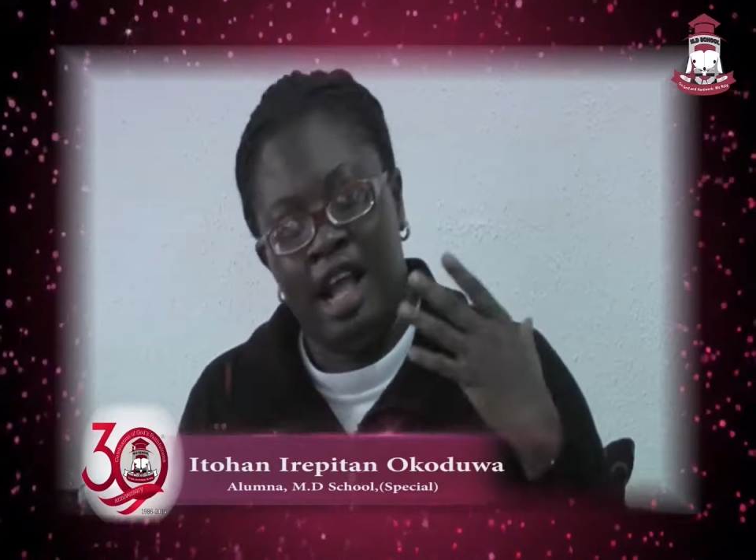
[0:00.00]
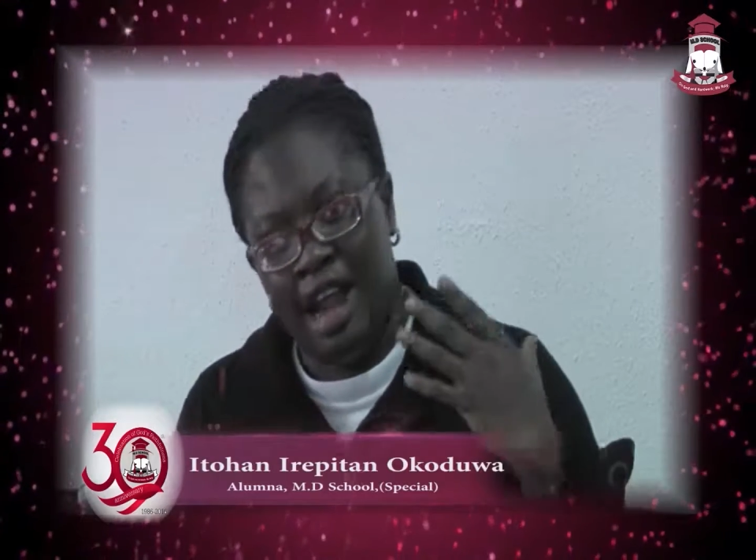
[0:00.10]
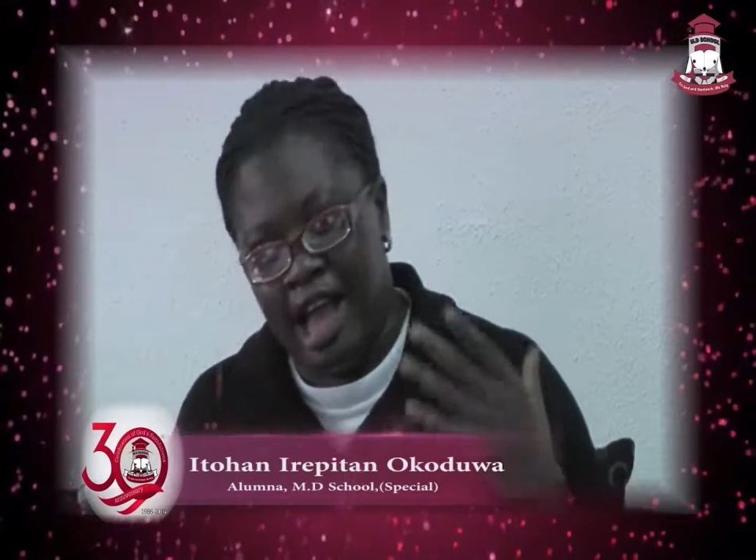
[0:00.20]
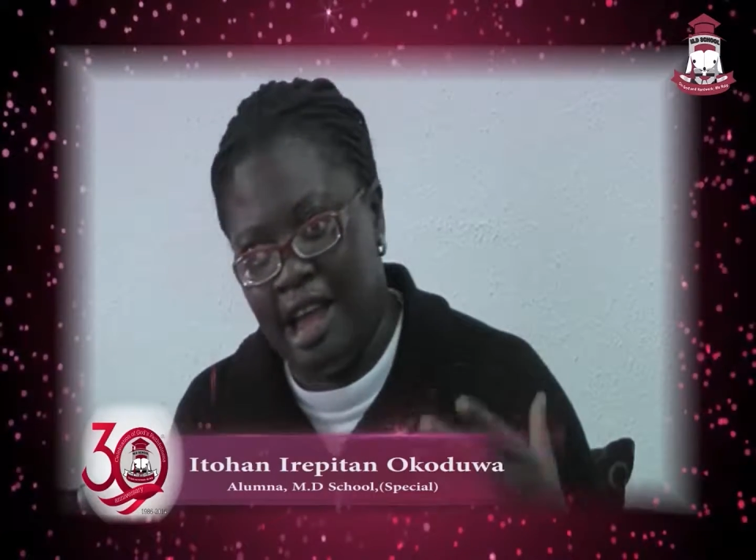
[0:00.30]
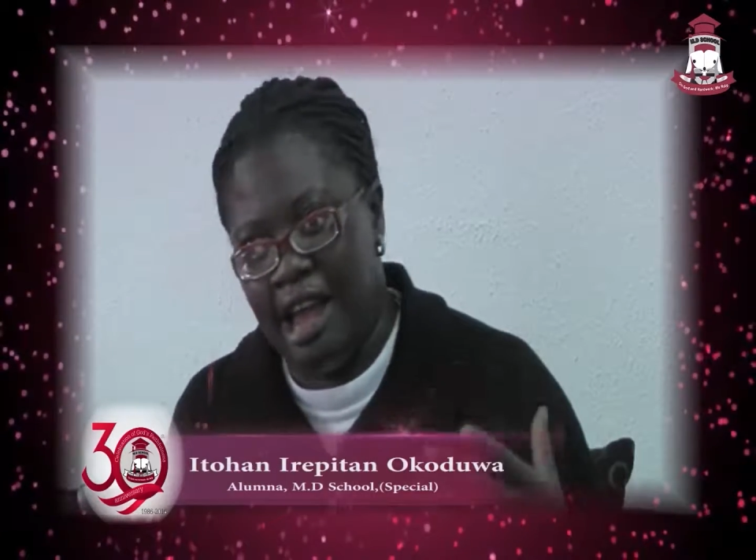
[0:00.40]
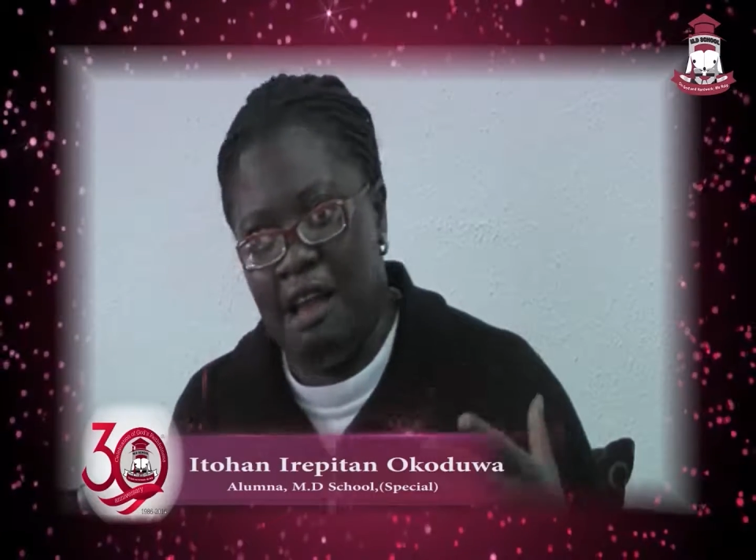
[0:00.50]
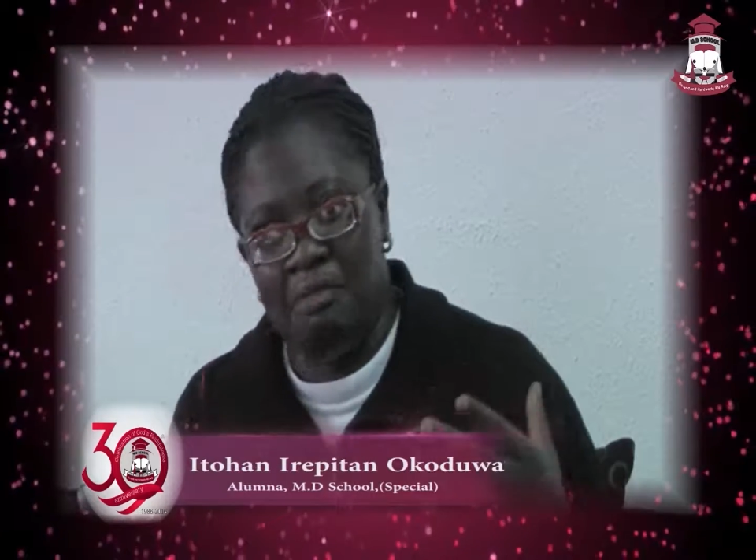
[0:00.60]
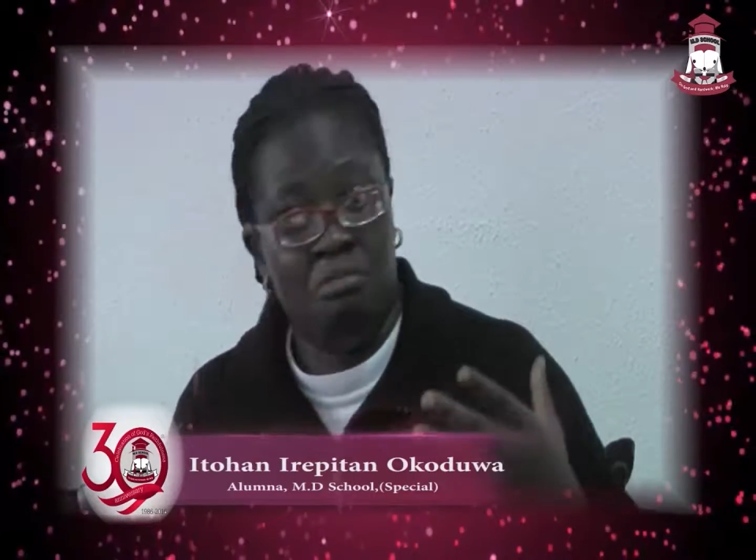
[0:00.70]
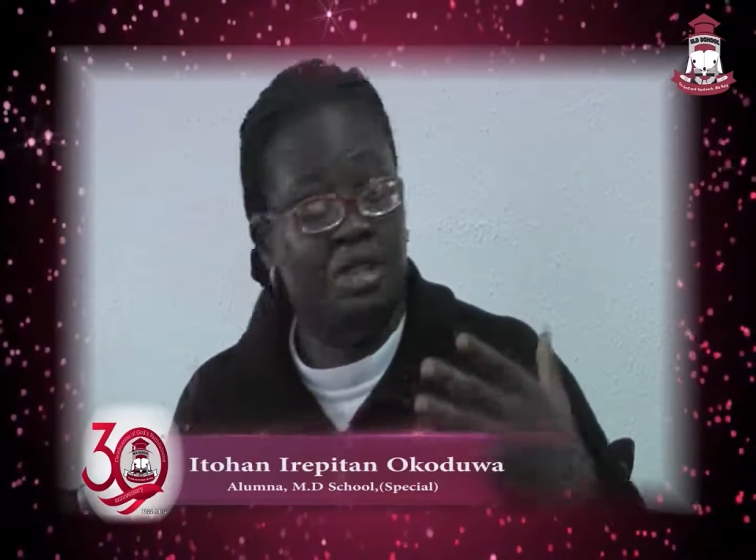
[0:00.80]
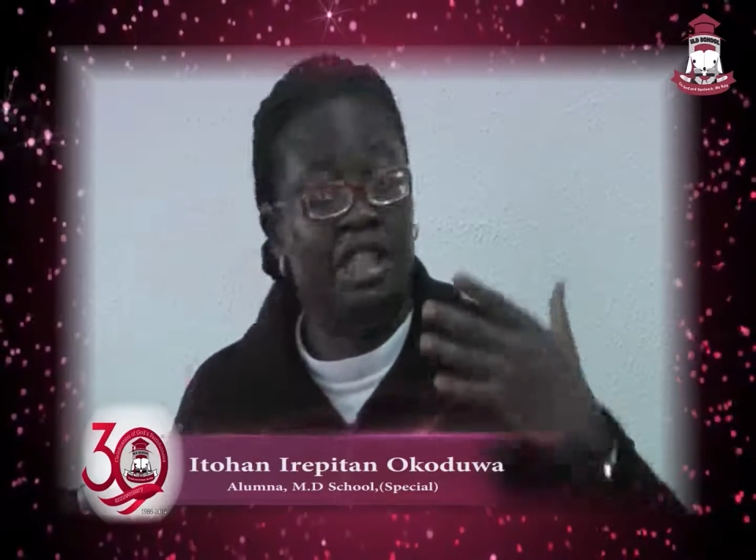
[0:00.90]
Like,
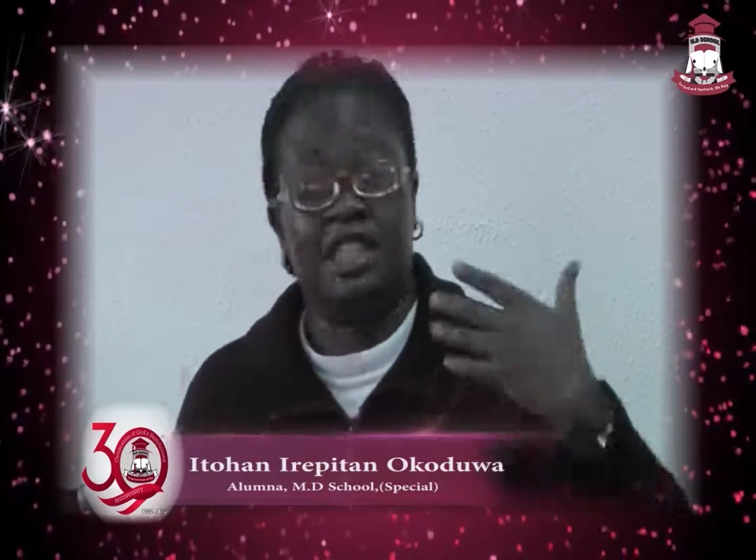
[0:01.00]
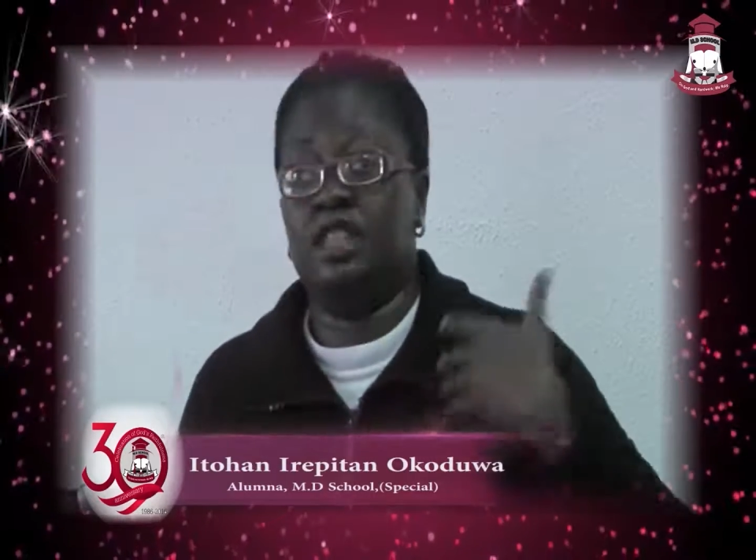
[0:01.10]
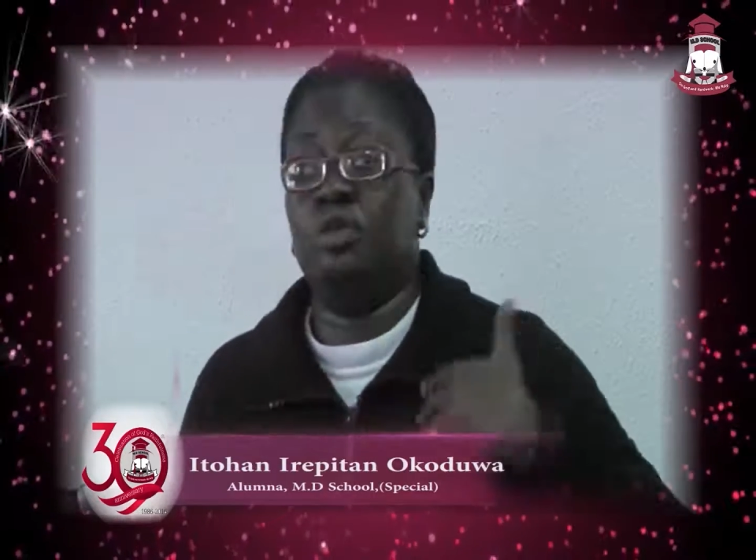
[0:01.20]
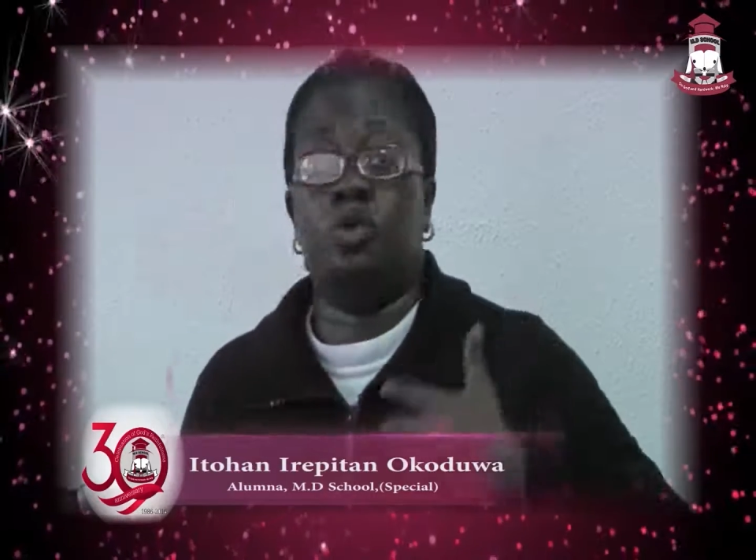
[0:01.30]
they talk to me